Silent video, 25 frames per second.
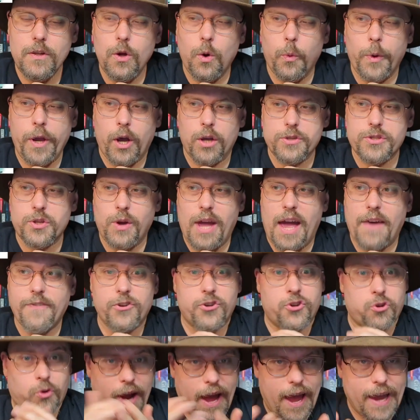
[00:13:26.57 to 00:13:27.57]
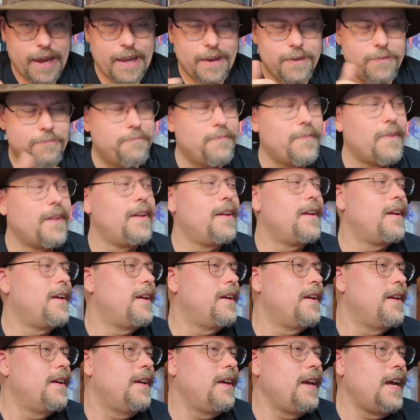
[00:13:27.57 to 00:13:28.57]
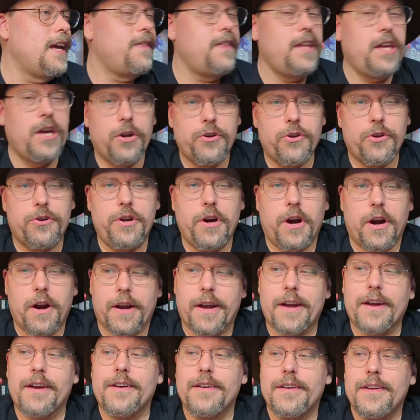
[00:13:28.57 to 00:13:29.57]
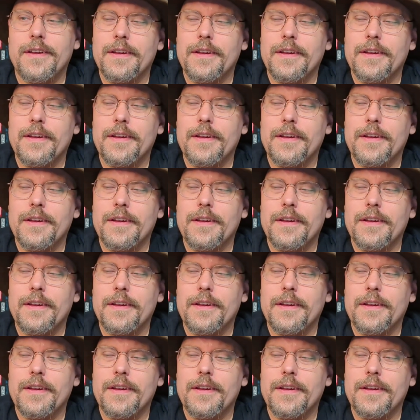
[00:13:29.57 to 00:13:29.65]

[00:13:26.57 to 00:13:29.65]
We also have a dragon in the Underdark.